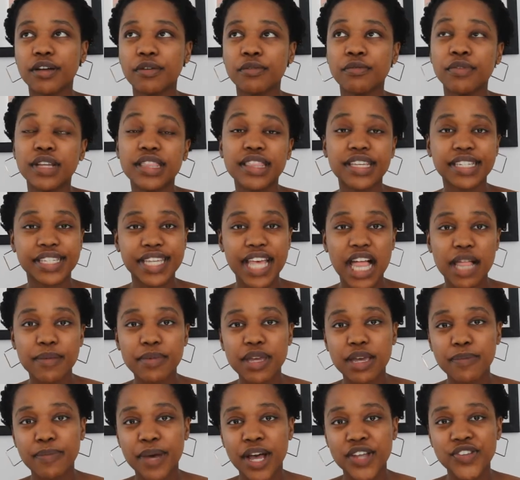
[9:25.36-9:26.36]
with the Tell
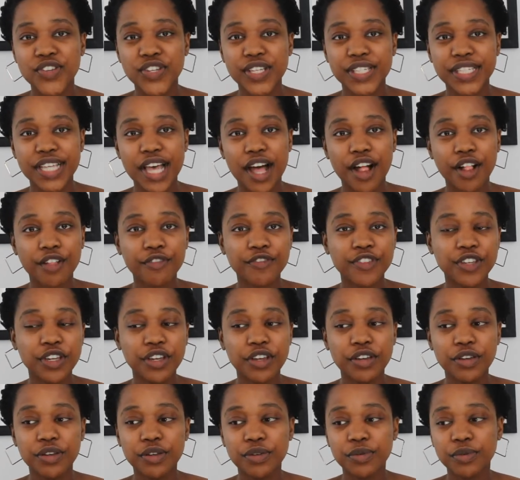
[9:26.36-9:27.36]
Me About Yourself,
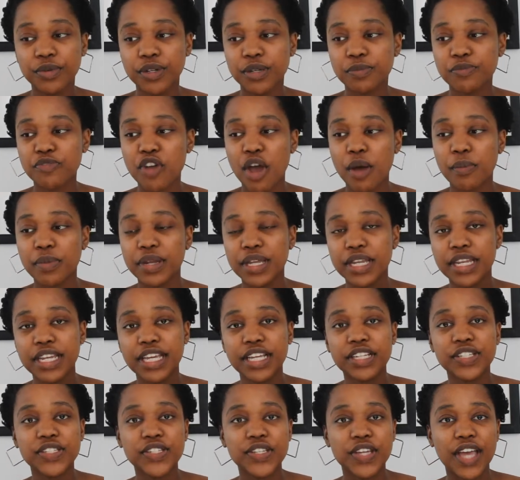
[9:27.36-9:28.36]
you would probably
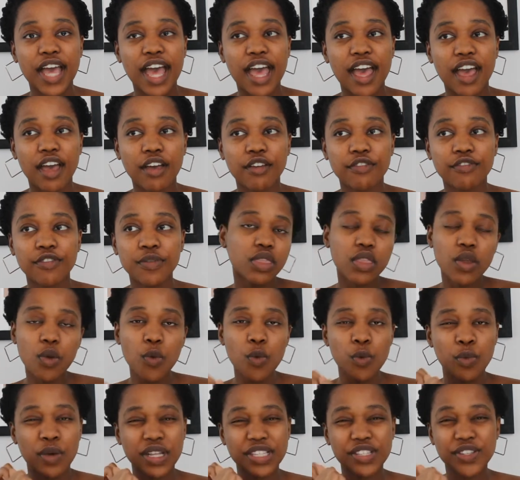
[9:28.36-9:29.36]
need to have
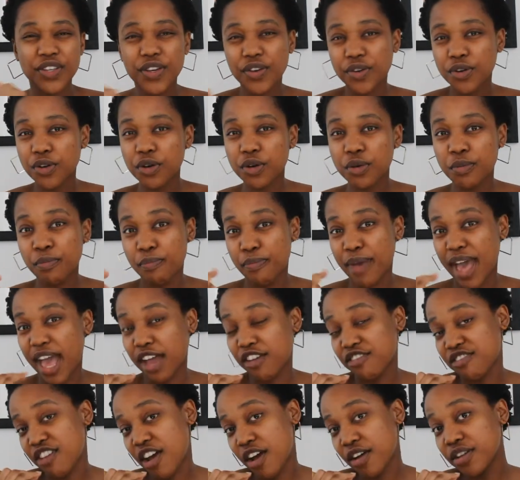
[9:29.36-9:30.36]
what's your
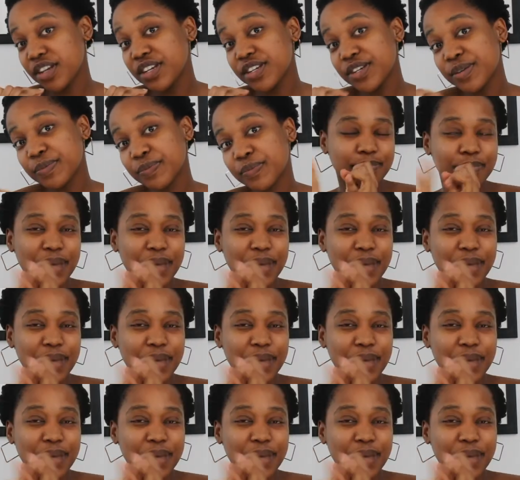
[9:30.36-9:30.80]
background?